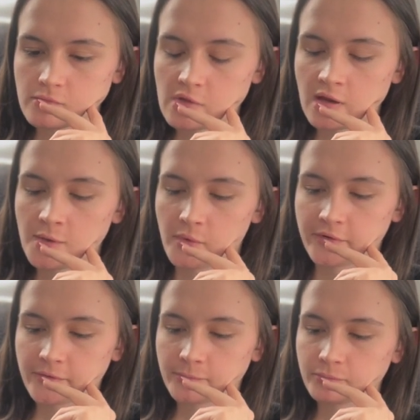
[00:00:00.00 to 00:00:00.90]
Anyways,
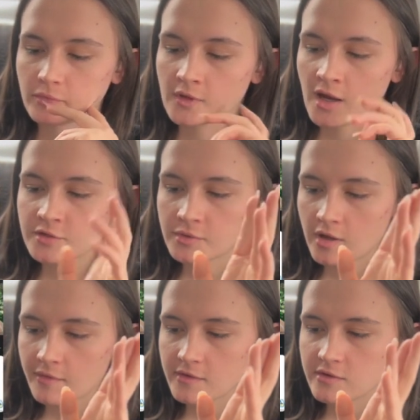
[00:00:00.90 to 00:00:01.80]
last but
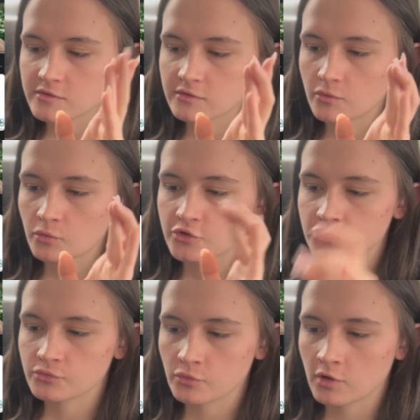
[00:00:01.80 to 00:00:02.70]
not least,
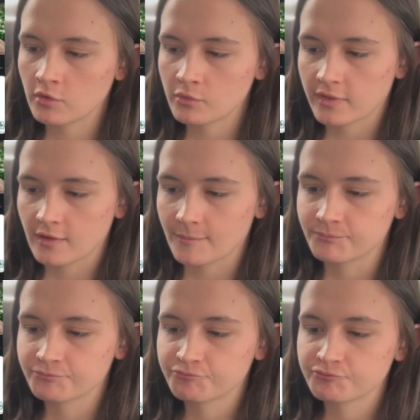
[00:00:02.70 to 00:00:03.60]
we're going with him.
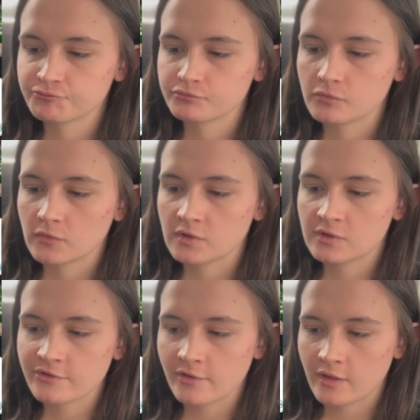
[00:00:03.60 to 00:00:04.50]
This
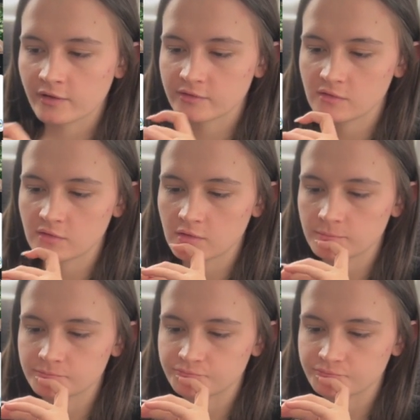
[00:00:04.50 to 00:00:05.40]
is the last season.